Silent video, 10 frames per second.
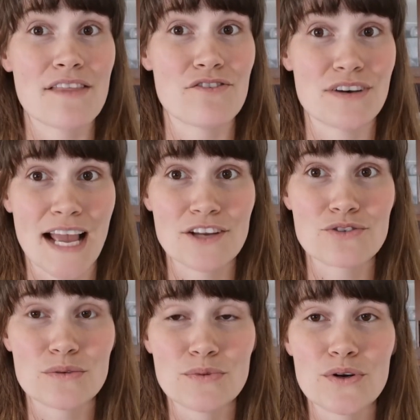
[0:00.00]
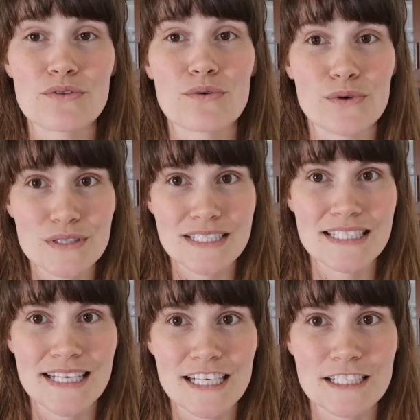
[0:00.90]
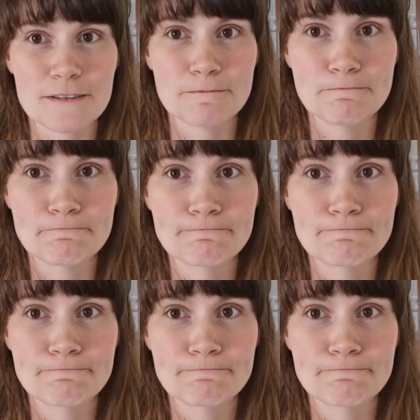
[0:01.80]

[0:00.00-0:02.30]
either natural birth or C-section.